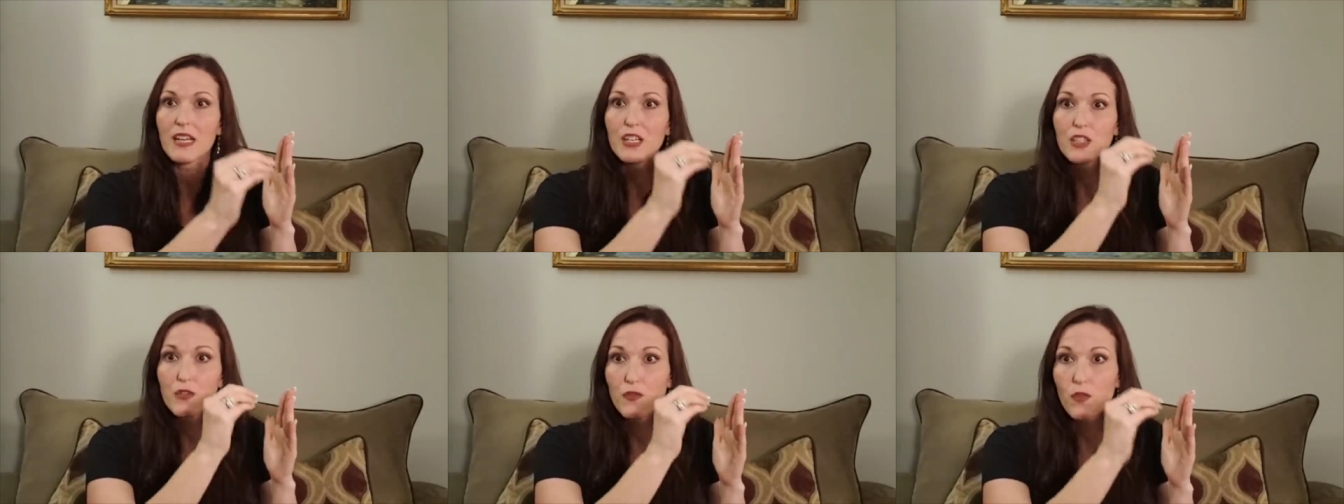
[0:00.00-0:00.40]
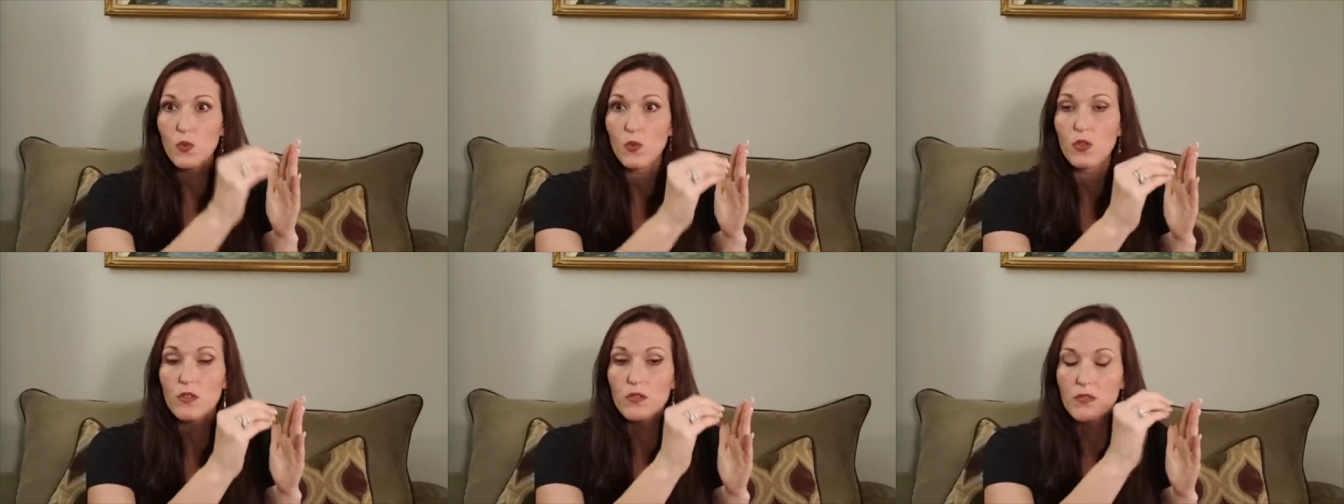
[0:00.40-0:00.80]
It's
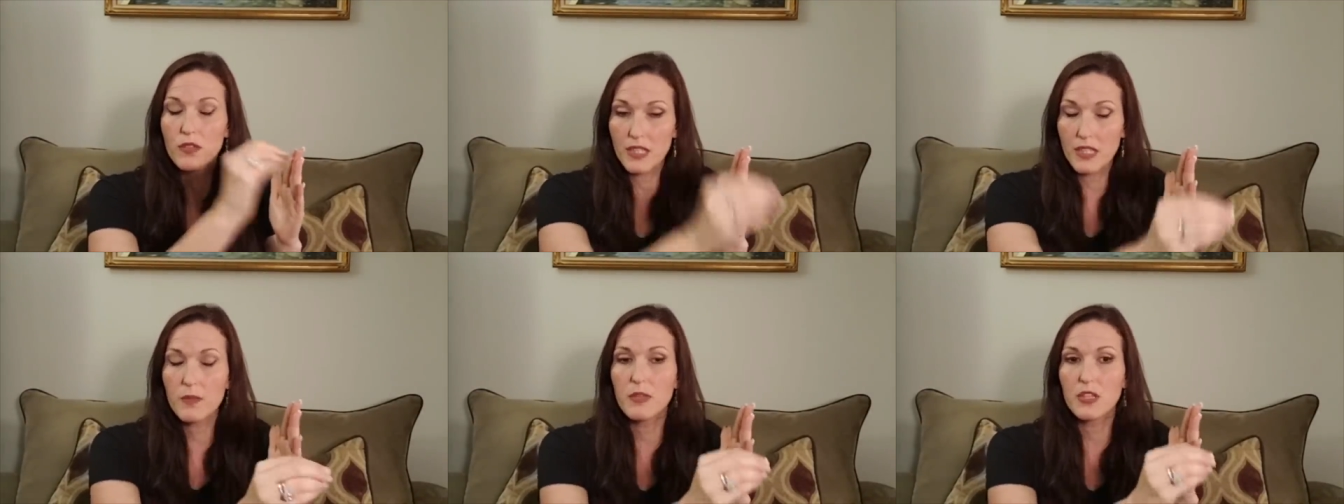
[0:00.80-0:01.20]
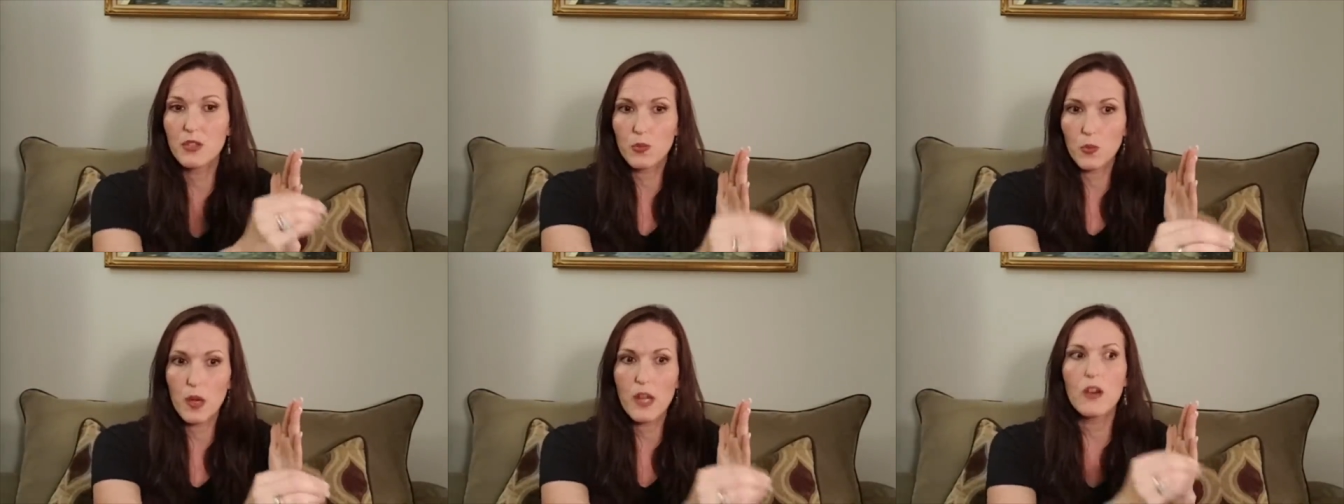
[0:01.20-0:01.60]
for them
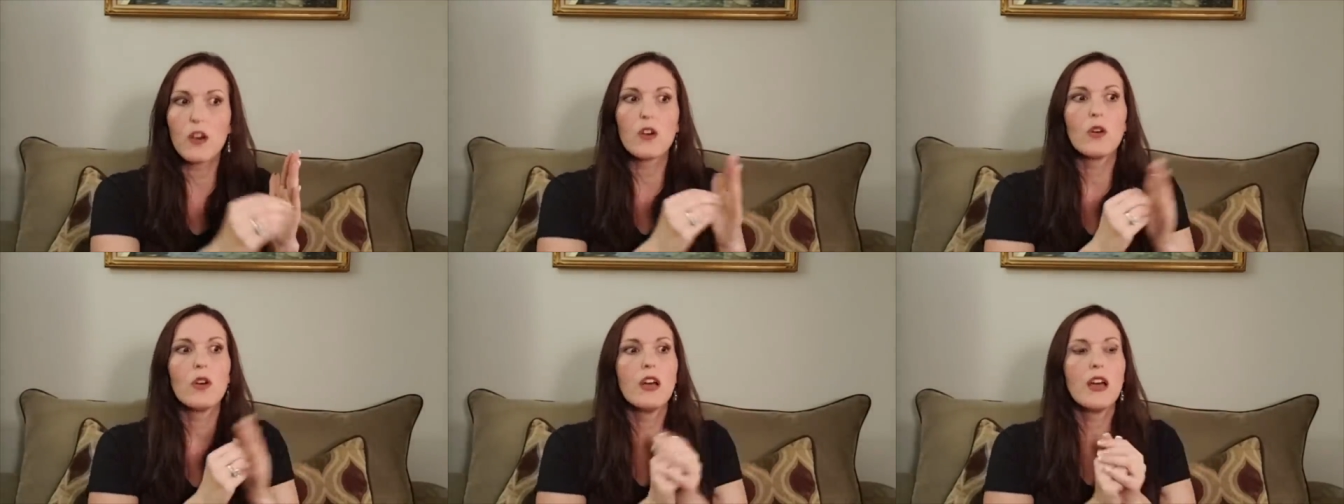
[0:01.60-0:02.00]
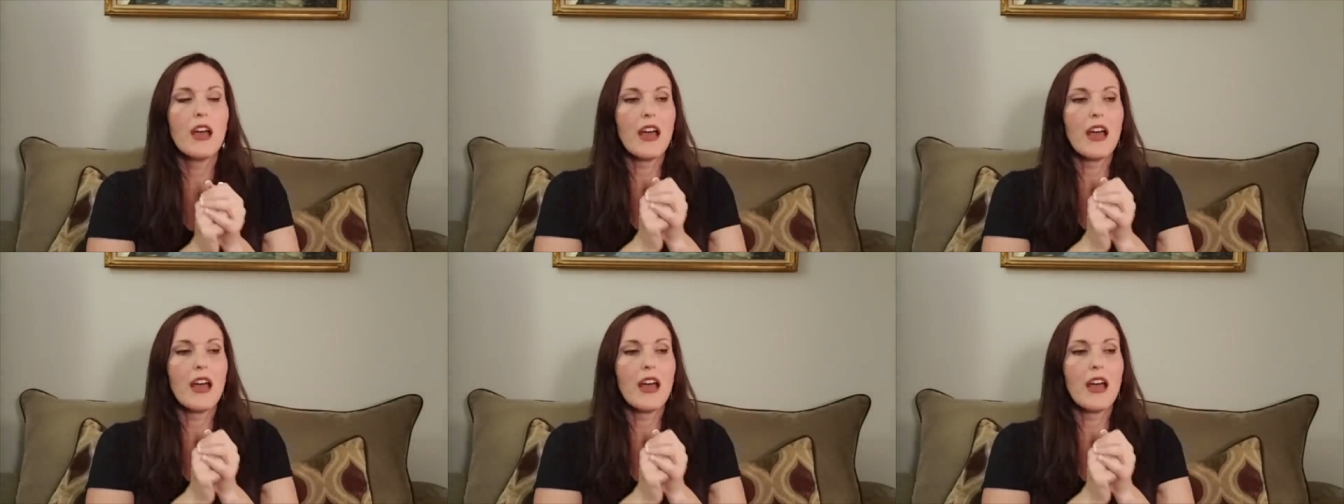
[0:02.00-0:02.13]
as well.